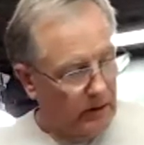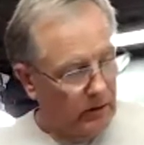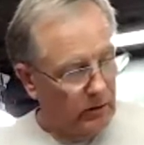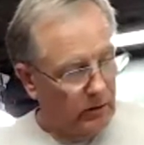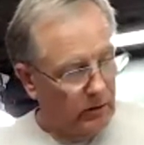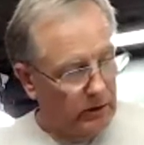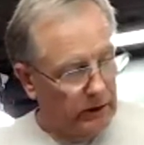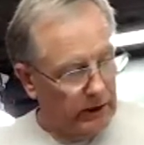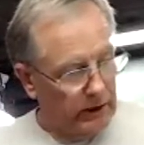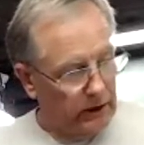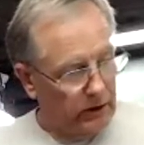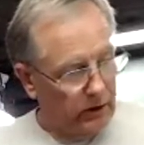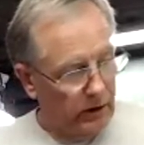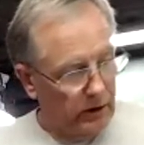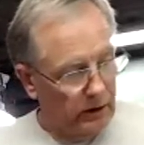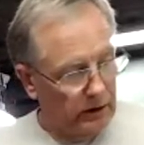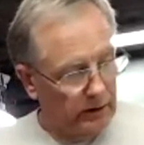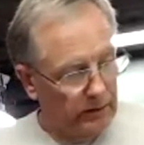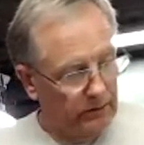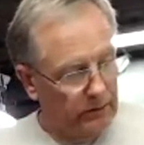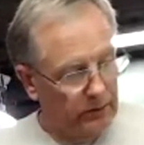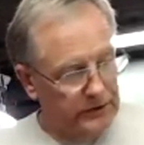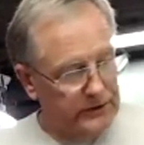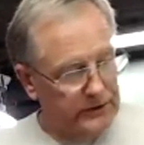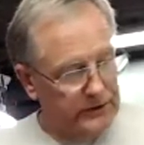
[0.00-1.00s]
what they
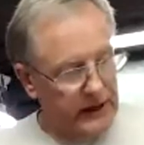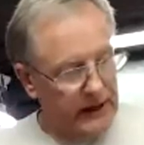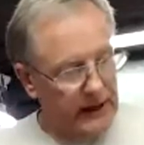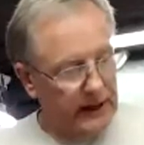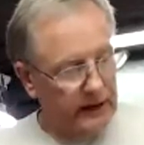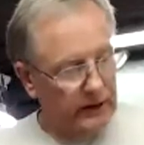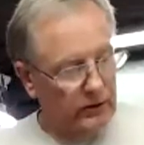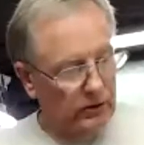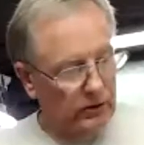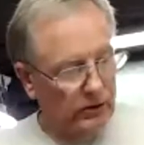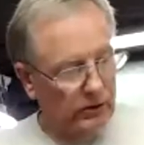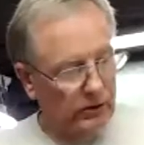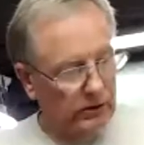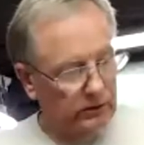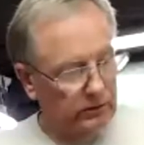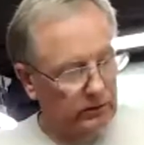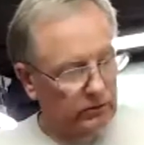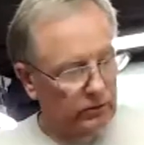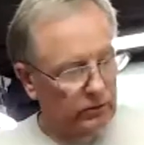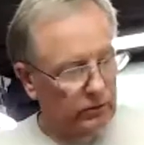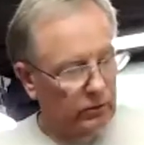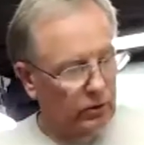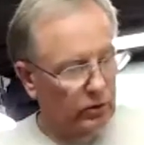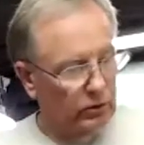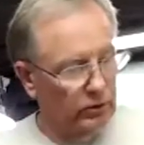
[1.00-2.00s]
call it, botanical
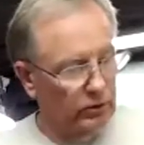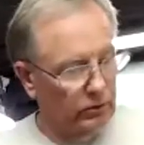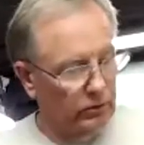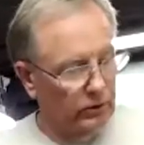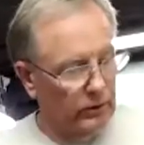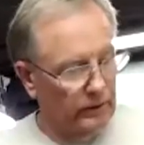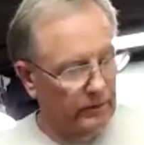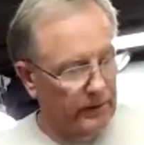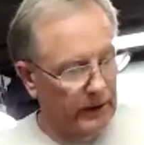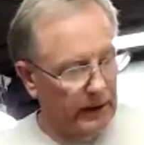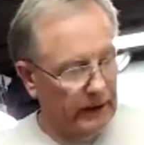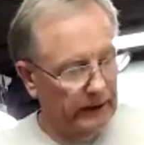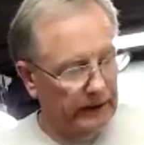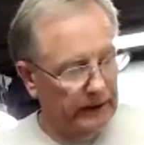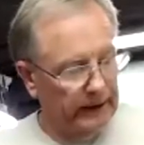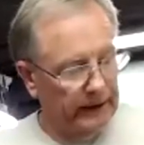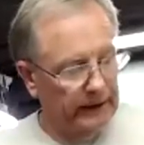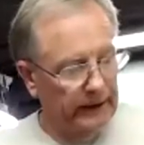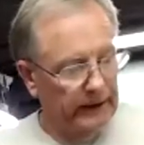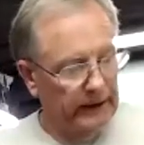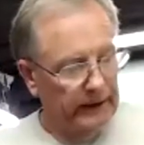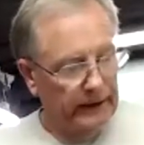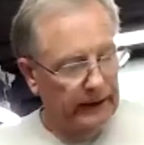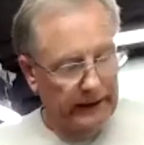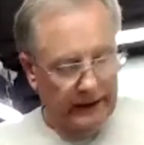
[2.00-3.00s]
rodent repellent
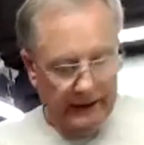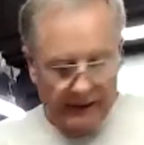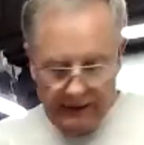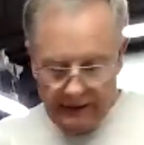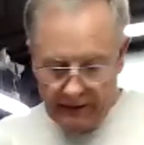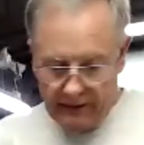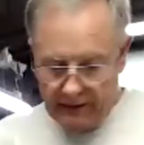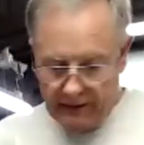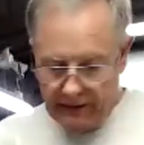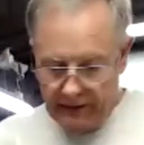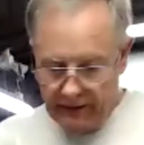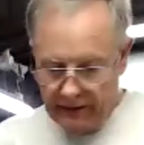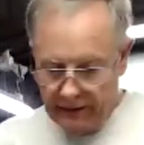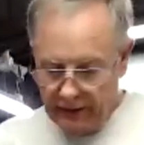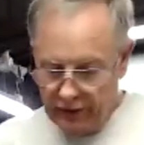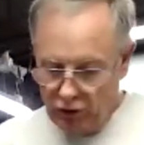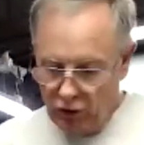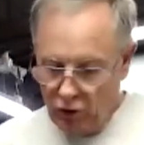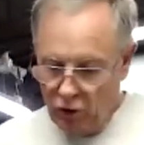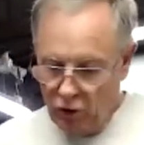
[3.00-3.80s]
uh, you